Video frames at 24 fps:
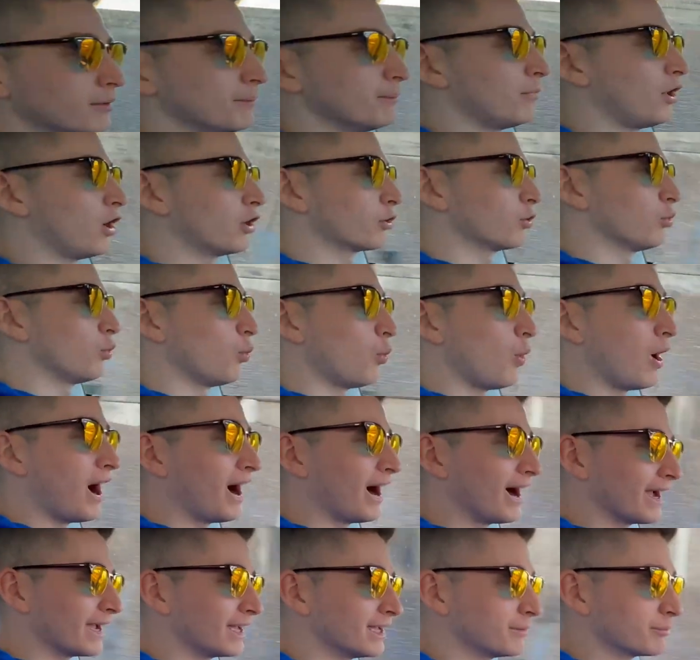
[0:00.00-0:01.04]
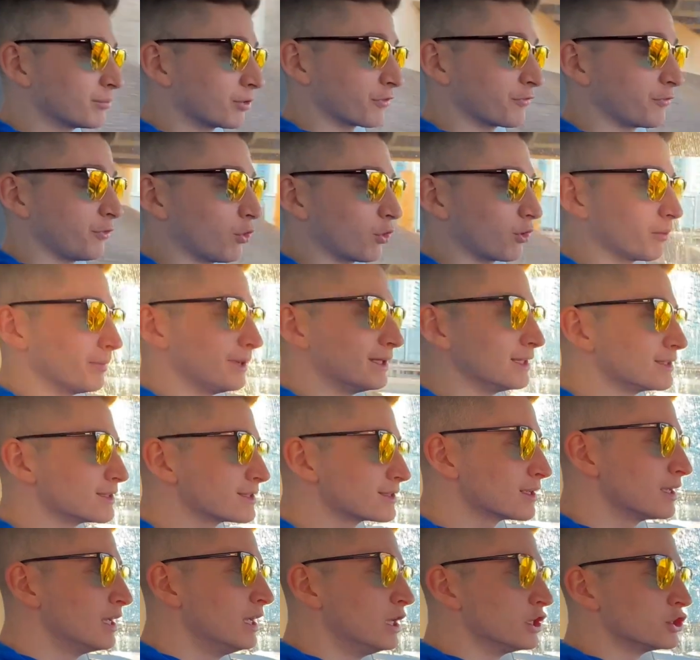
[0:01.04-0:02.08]
Model Y
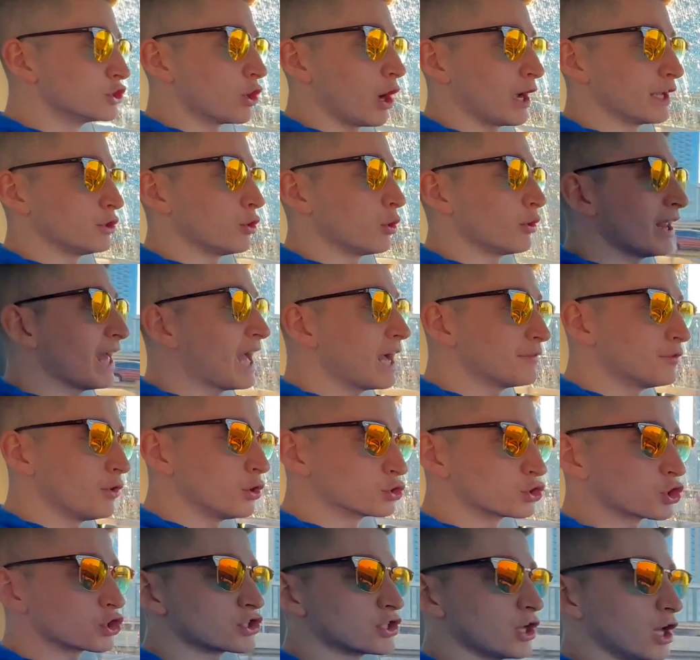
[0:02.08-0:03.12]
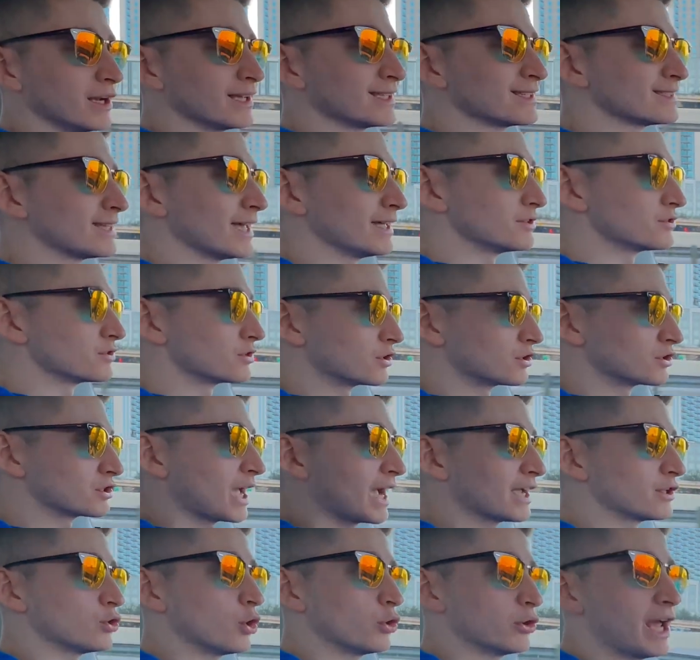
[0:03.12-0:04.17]
performance. So I don't have ultrasonic sensors,
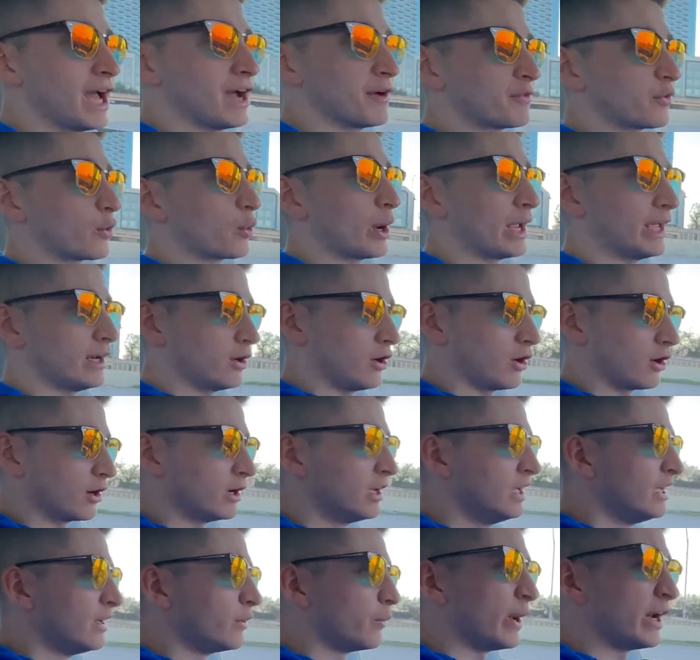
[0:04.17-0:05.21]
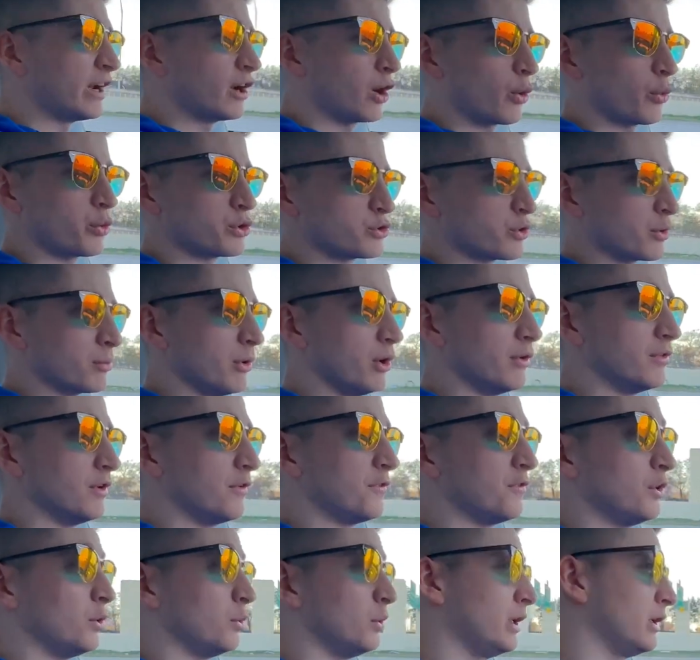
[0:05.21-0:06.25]
I don't have radar. Radar was removed a
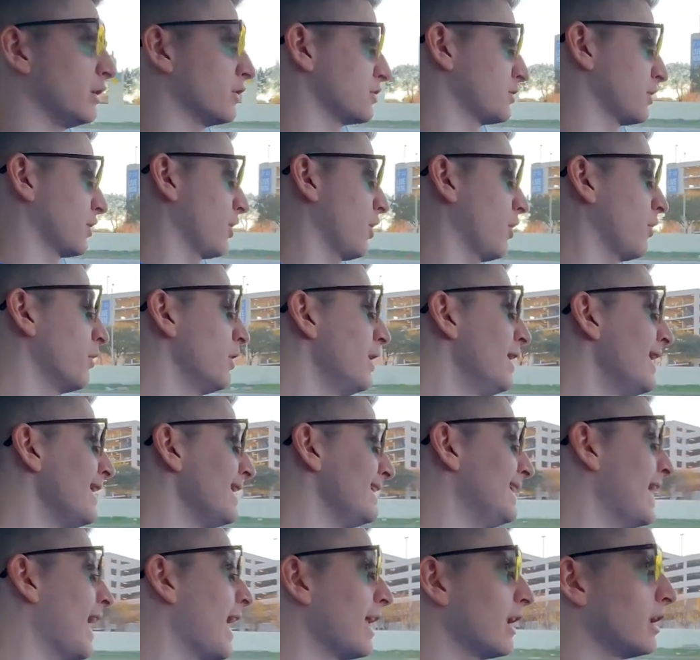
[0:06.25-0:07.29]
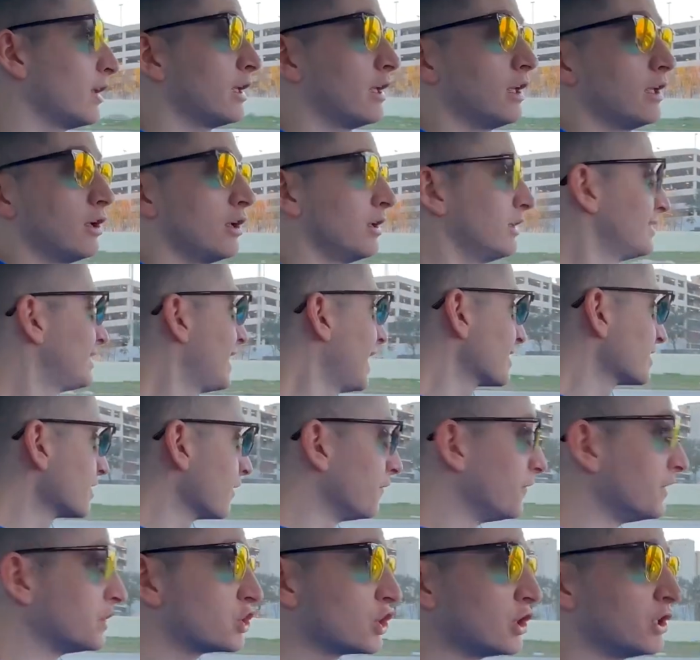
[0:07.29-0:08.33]
few years ago. Yet, Tesla
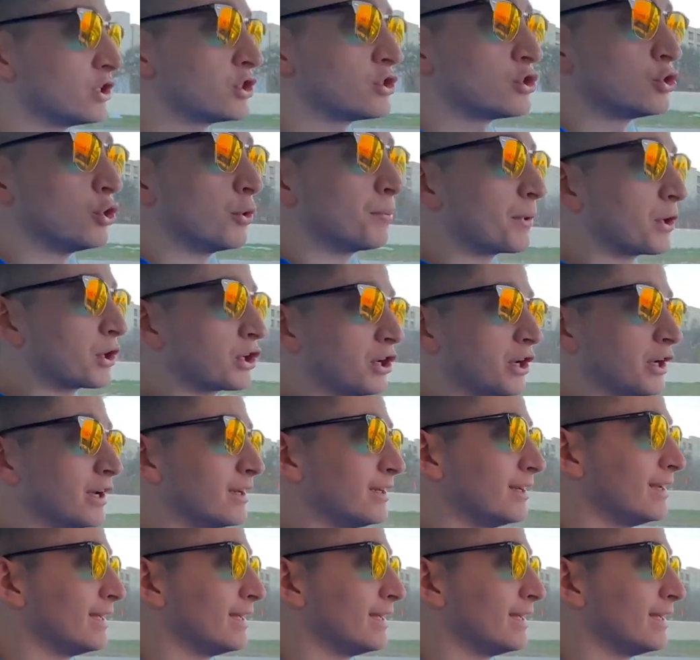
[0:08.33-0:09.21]
Vision is super good